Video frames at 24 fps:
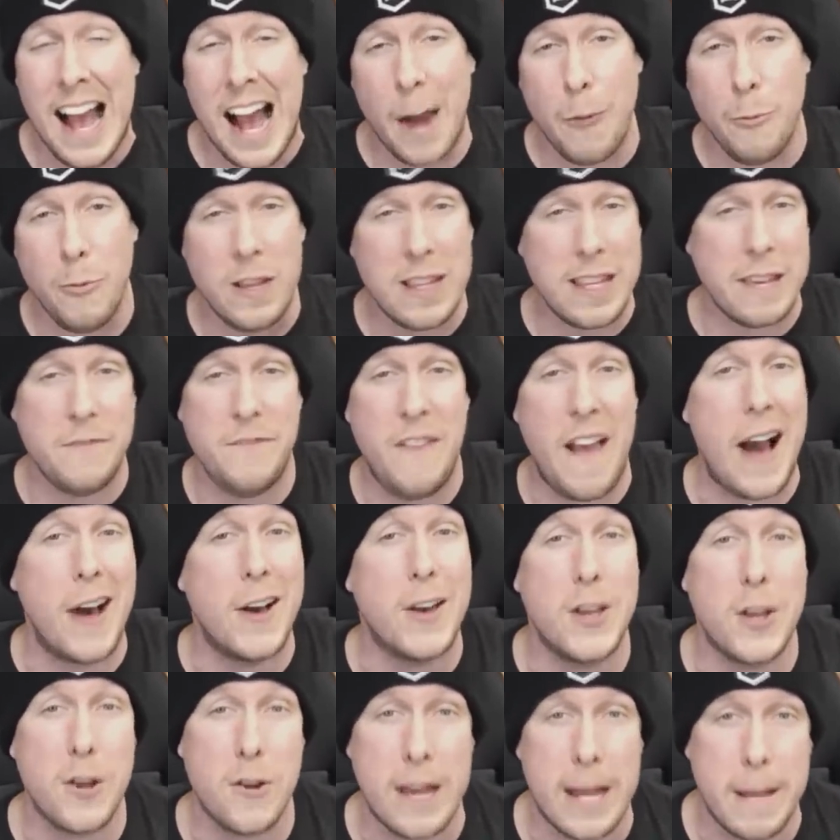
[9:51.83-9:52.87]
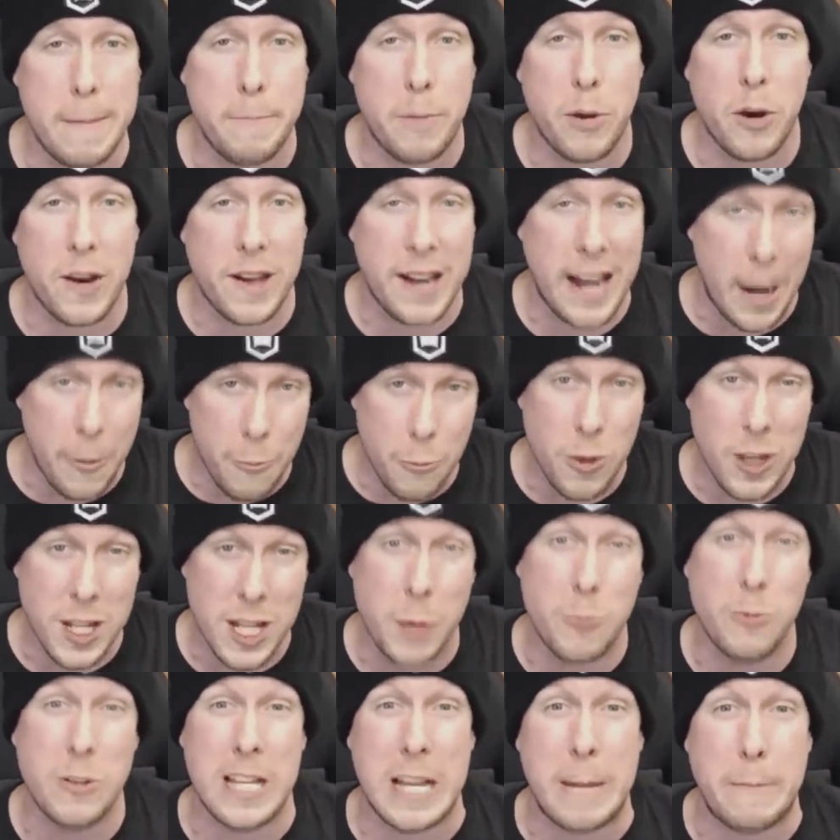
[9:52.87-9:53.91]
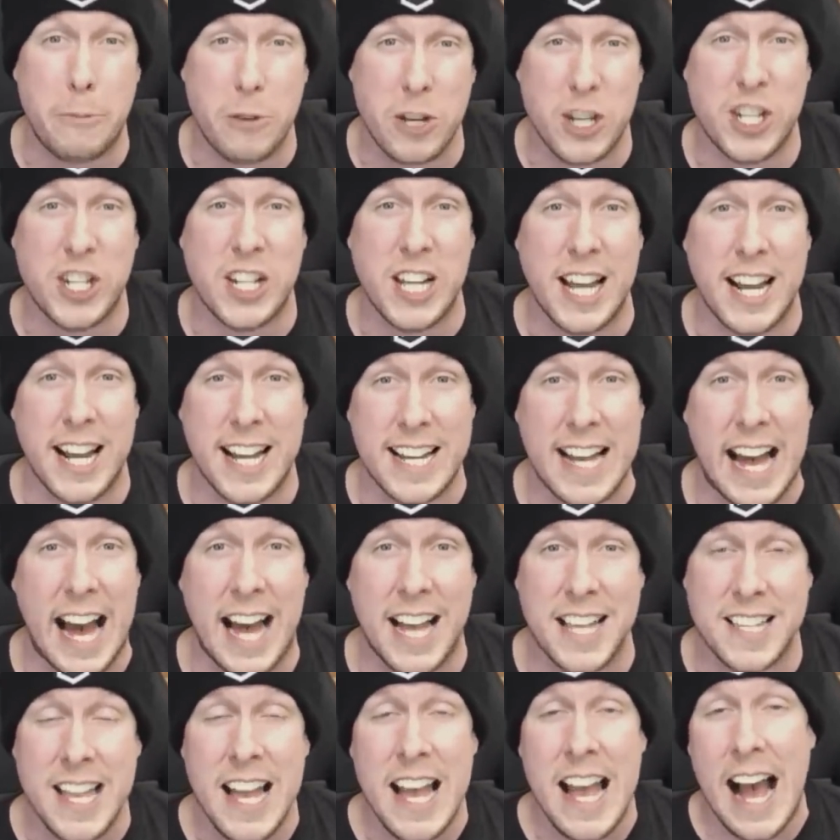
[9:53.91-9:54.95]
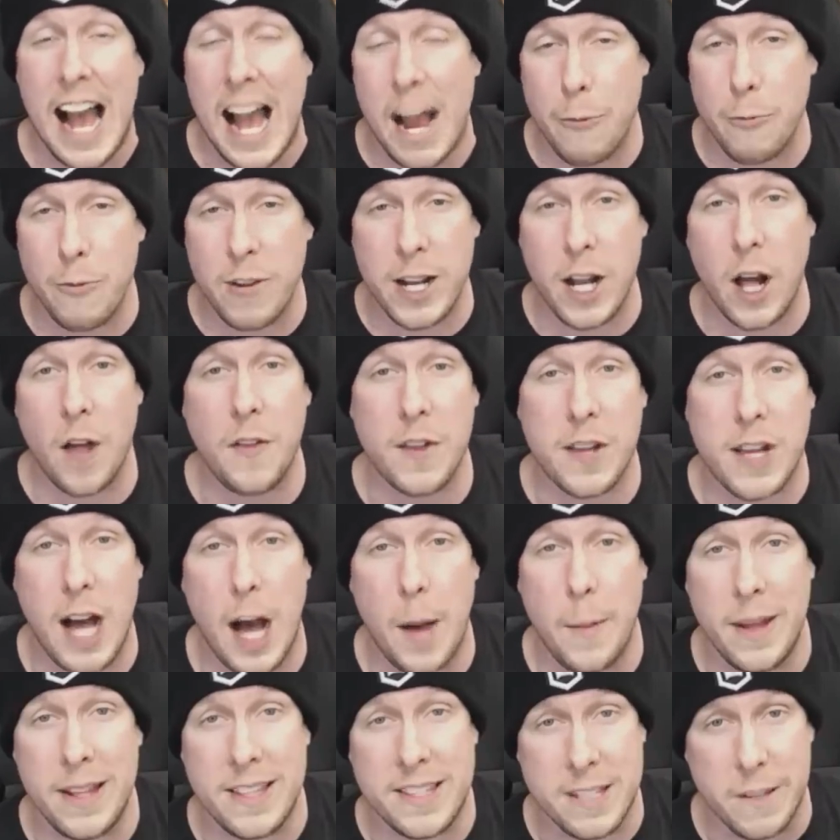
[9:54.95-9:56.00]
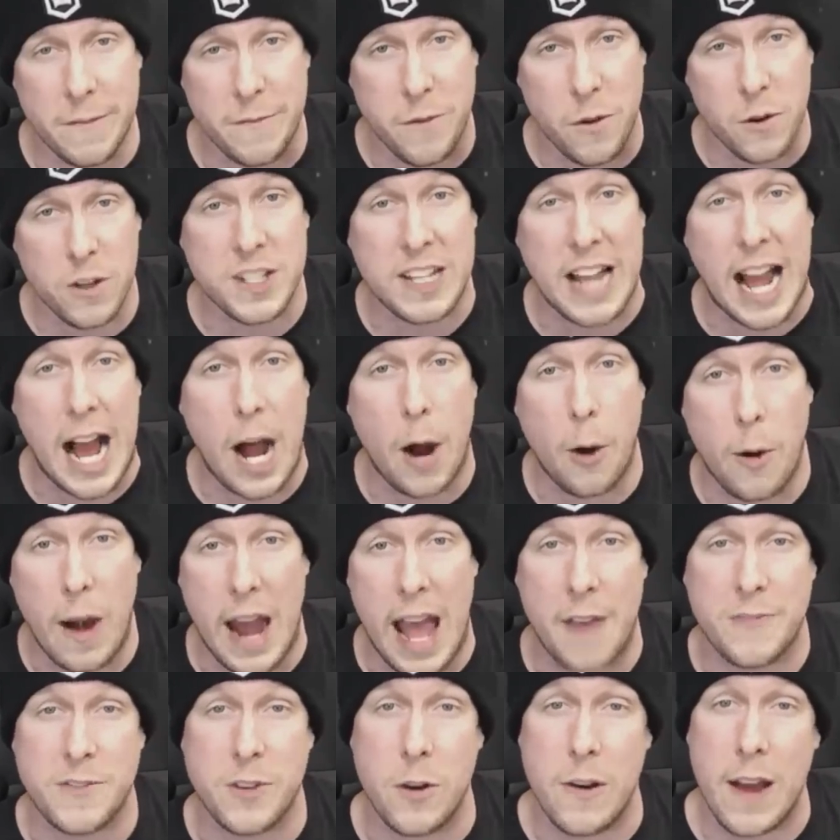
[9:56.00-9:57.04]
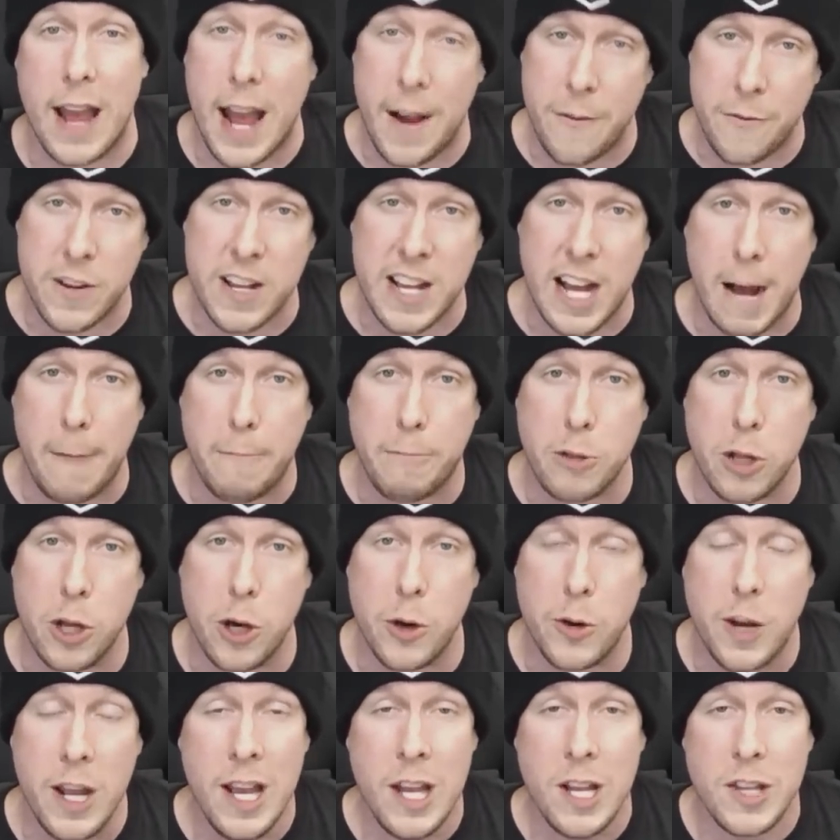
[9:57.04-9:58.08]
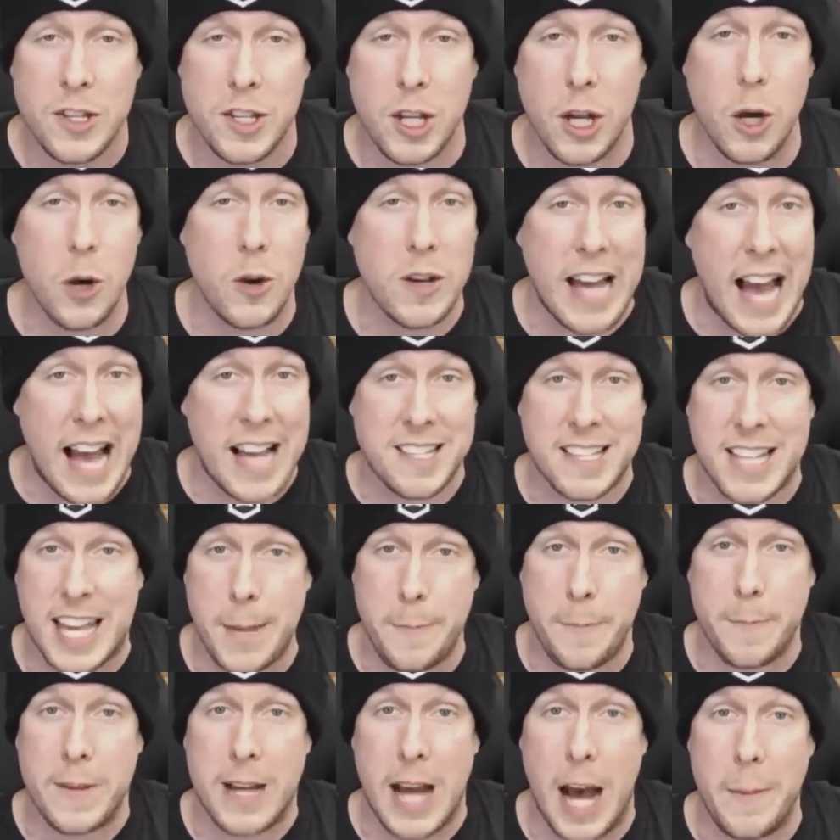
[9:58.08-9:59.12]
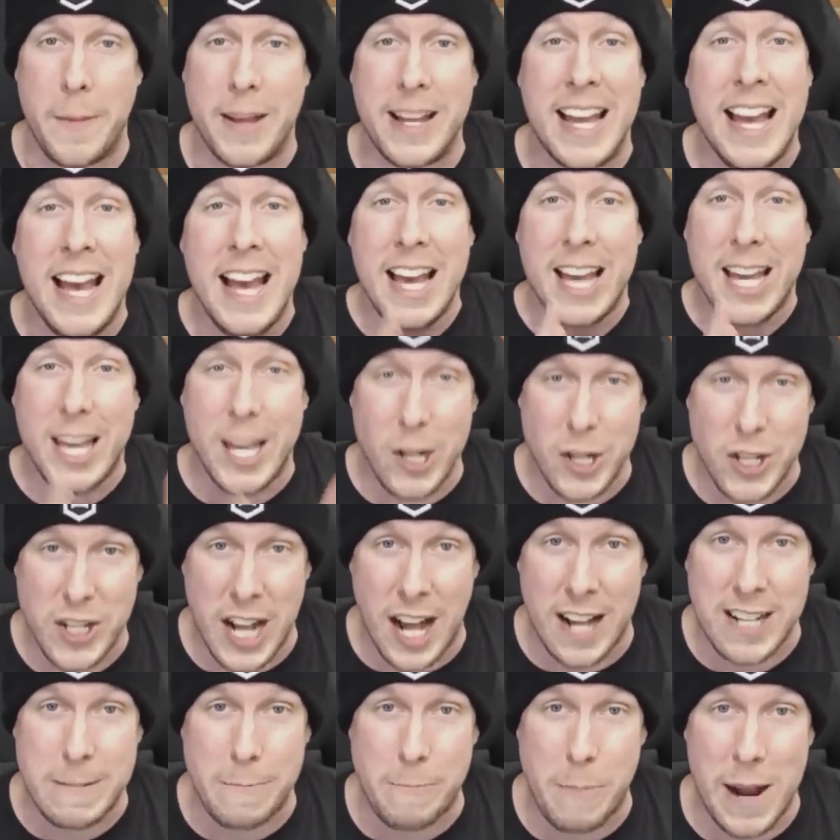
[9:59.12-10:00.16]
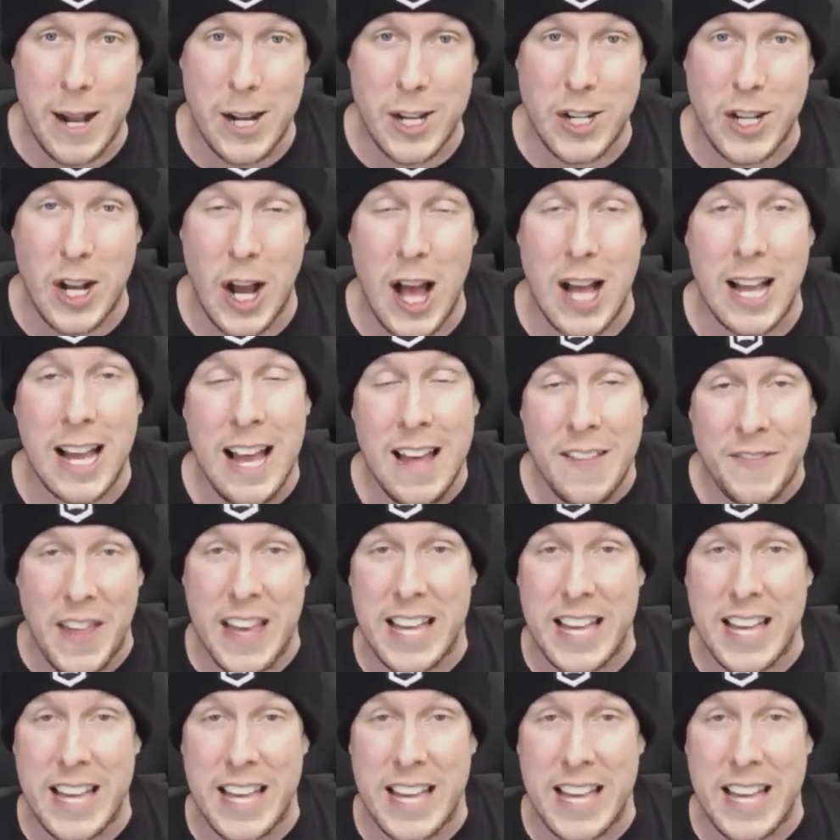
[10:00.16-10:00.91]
I really value your input and I really appreciate it, guys. I read all the comments the first hour after every upload, so guys, keep them coming. Huge shout out to Bren Chong.